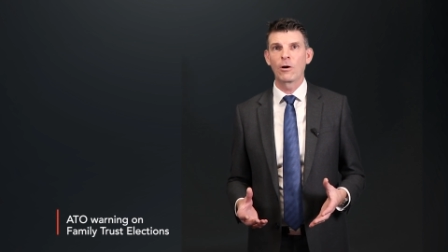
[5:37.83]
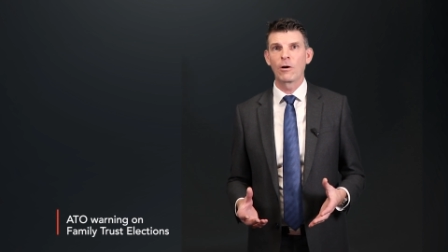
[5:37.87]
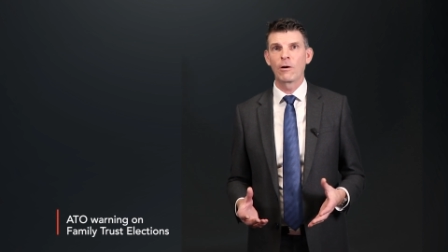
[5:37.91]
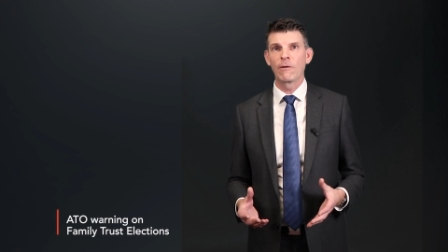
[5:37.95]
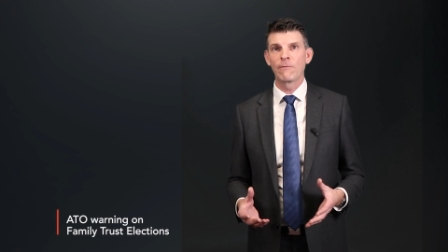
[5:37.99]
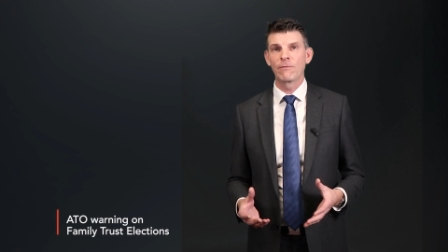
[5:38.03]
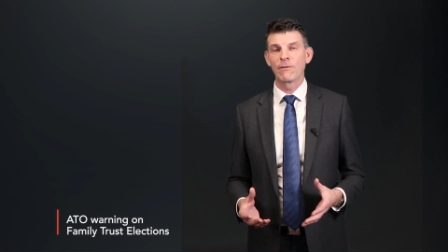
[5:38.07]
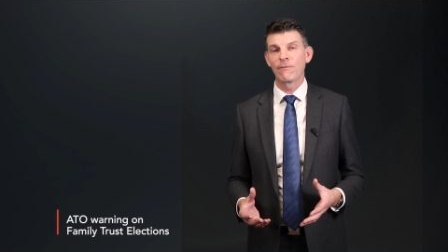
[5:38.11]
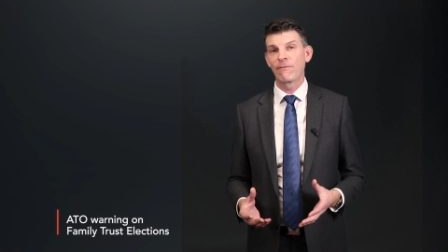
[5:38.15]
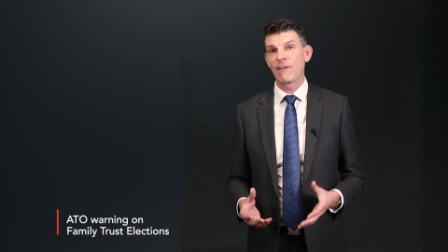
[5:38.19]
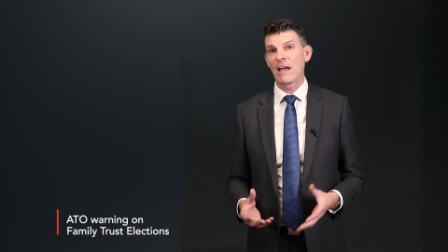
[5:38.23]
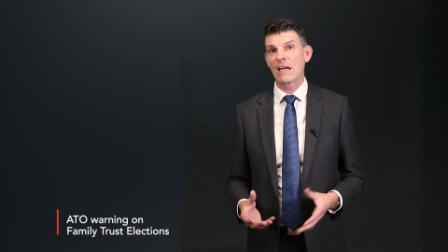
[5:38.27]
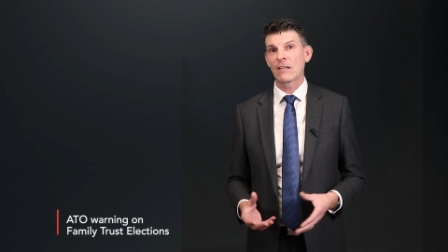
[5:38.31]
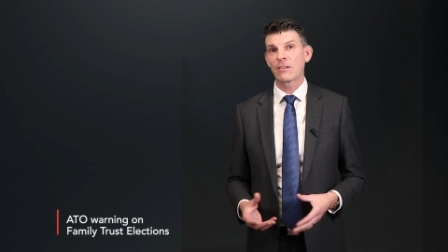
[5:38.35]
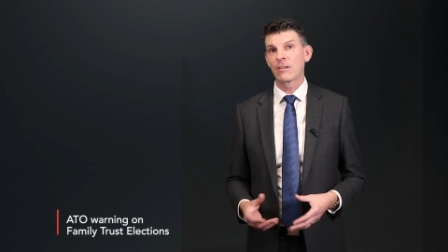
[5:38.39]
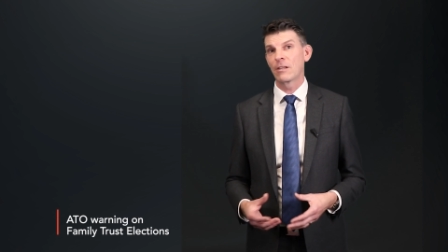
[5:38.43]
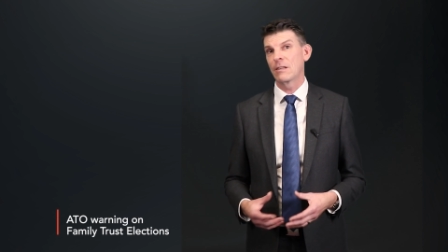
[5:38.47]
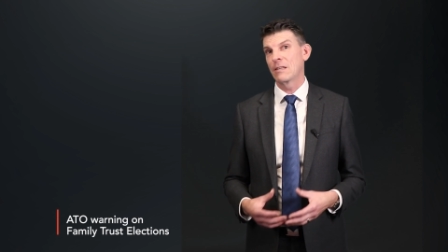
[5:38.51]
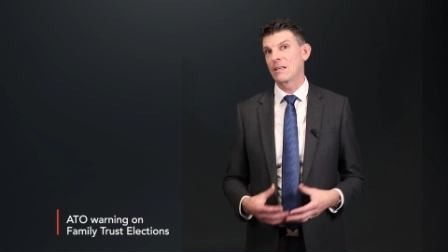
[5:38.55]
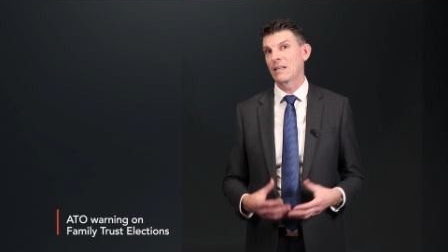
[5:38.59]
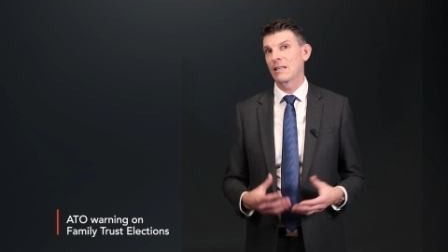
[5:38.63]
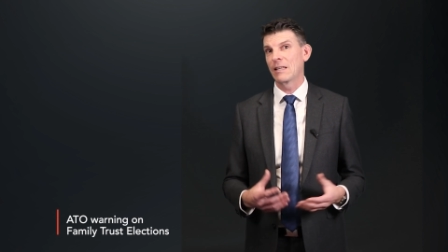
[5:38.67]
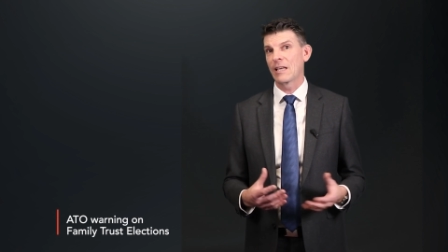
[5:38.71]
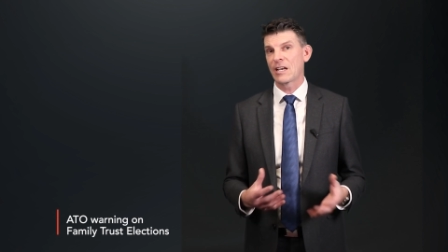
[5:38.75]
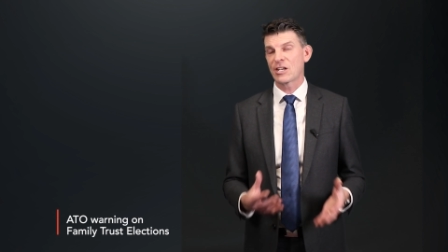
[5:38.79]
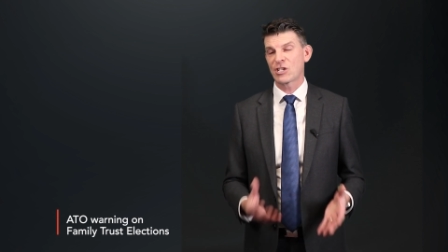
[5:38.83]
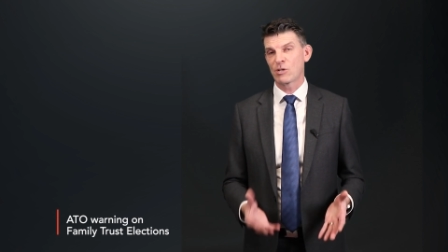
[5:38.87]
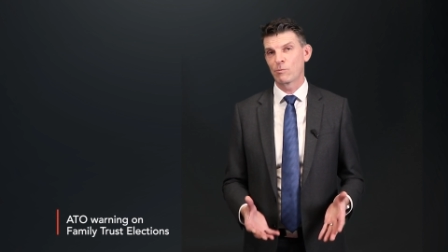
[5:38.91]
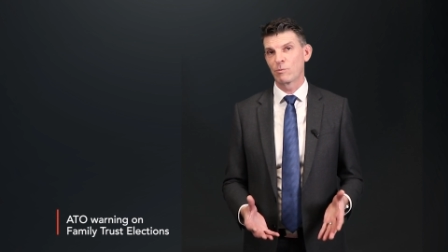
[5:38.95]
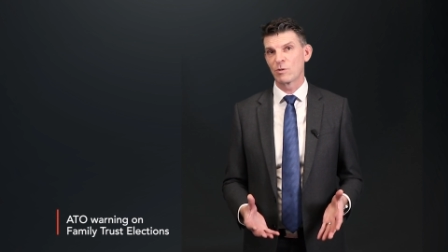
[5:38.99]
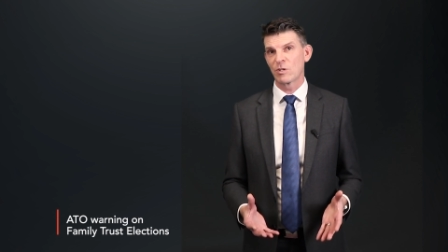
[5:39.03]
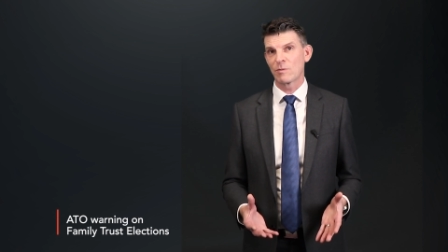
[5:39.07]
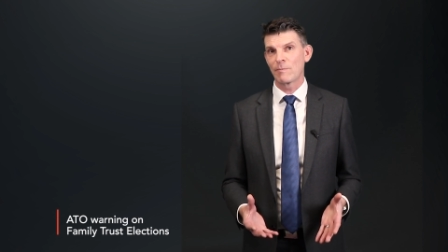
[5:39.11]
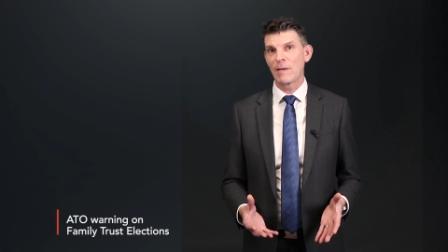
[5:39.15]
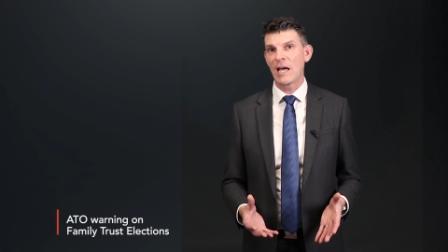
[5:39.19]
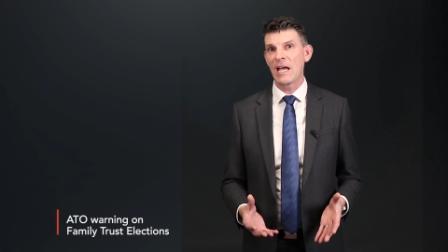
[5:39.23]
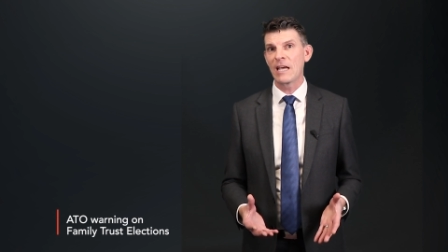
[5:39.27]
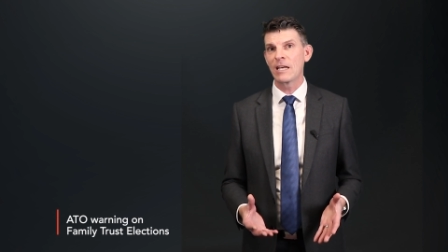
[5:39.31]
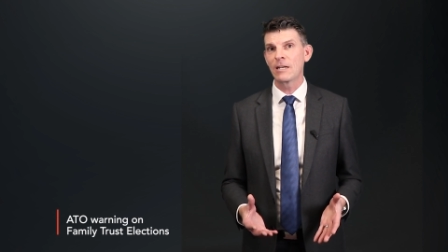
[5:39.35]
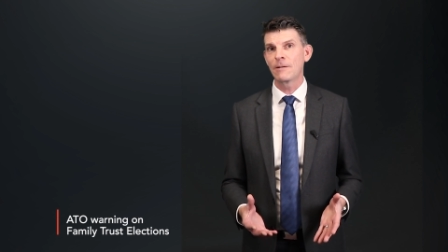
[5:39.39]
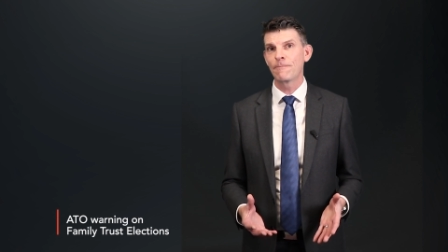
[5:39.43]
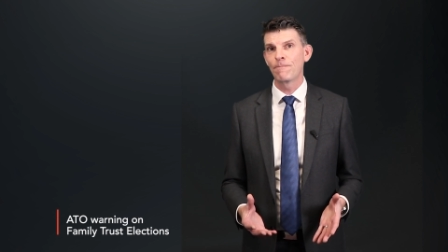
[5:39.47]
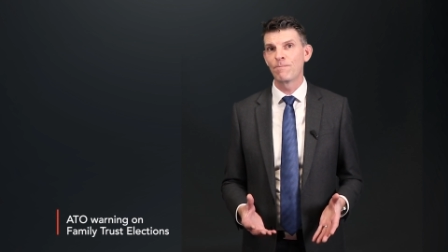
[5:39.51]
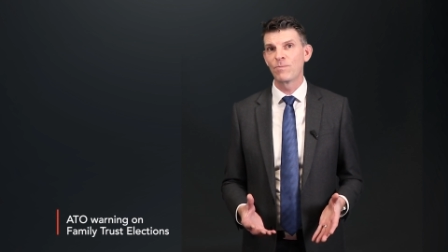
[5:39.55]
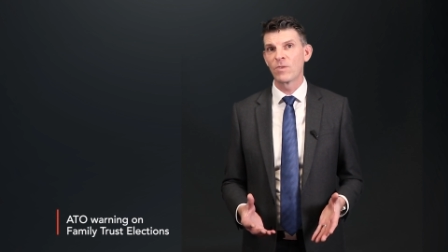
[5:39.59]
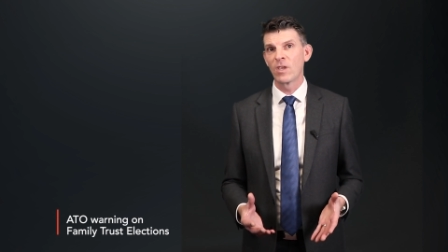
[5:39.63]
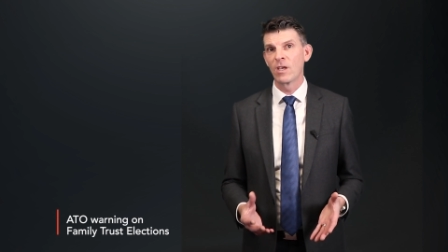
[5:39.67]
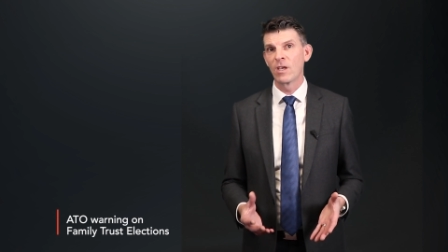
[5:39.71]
of the fact that the election was made,